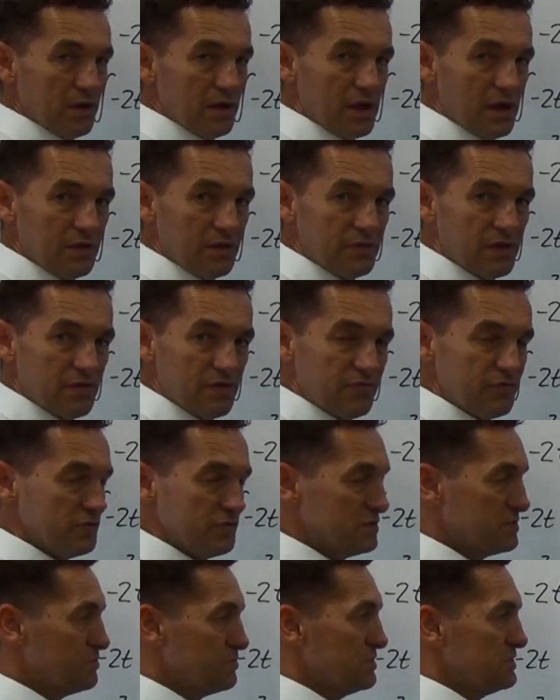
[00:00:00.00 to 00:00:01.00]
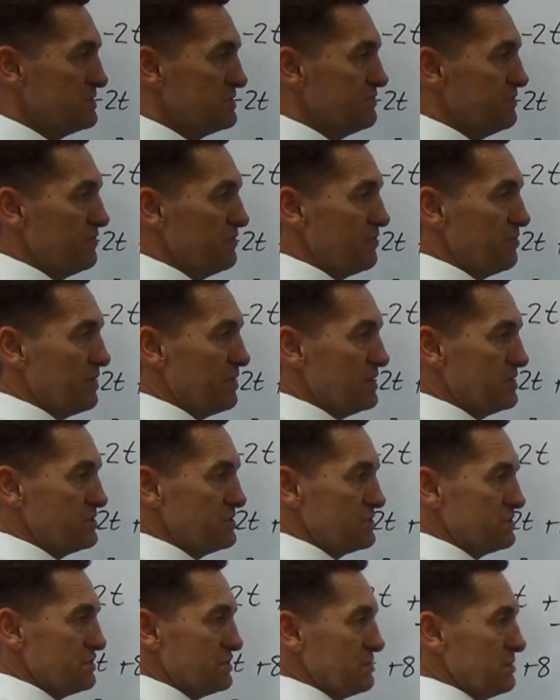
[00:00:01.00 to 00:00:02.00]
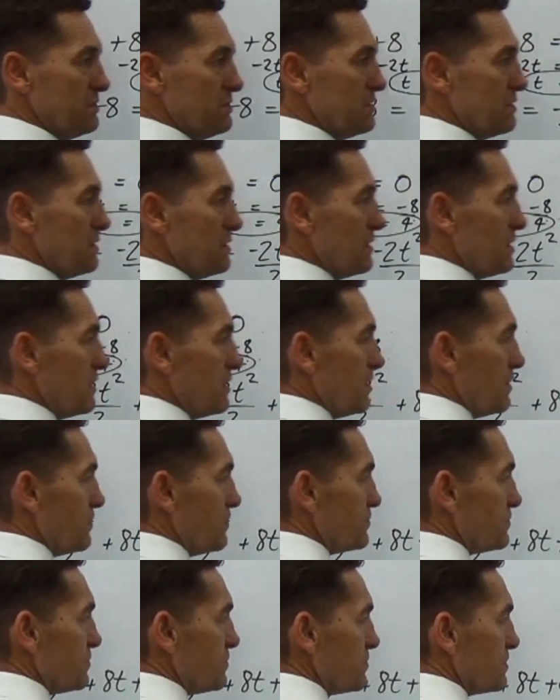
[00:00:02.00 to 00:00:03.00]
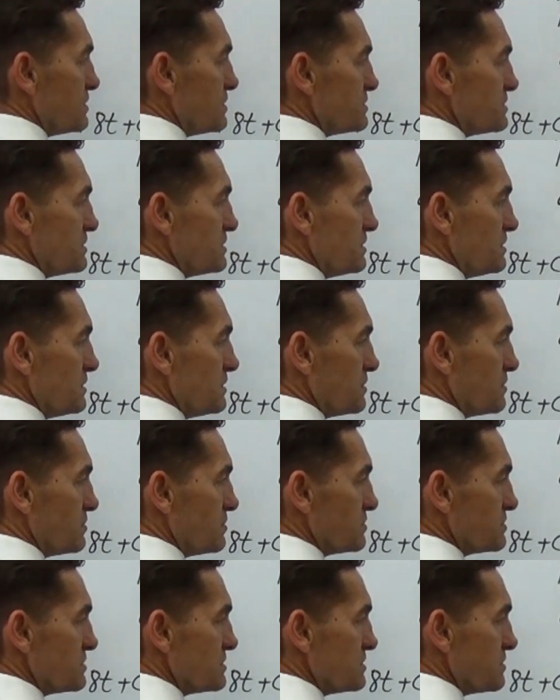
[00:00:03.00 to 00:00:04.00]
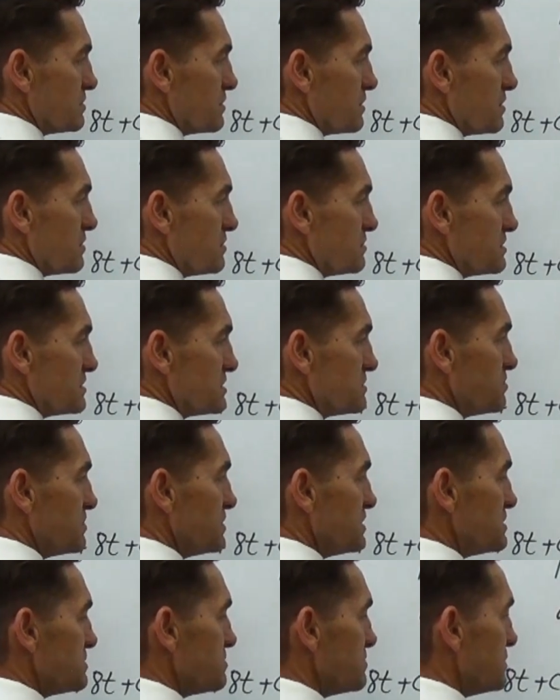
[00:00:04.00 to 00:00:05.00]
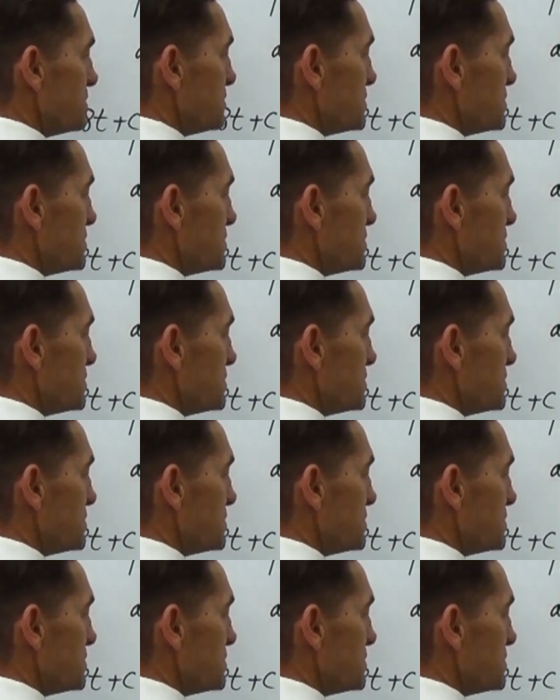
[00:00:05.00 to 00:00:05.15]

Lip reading: Add that first piece of information to when t equals 0, displacement